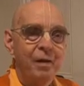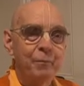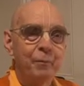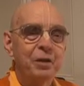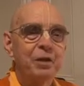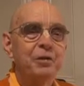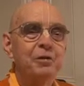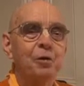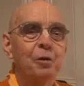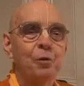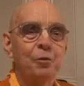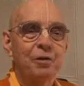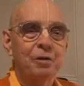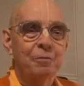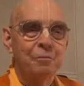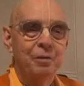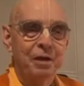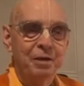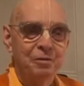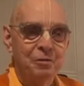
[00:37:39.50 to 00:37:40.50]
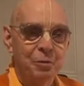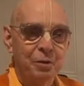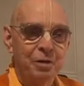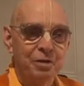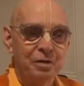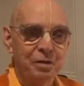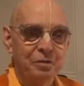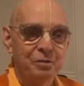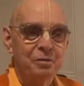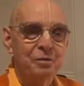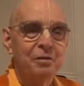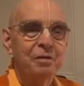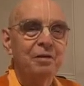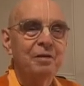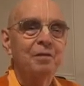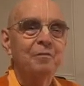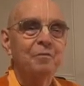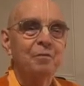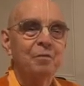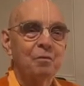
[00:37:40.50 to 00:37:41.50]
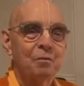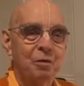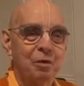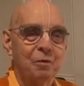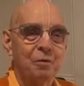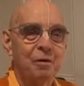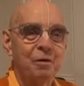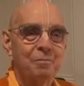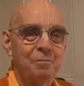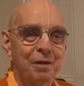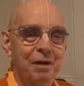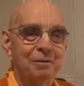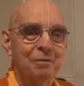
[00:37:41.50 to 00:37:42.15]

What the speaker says: And we know that by doing this, we're going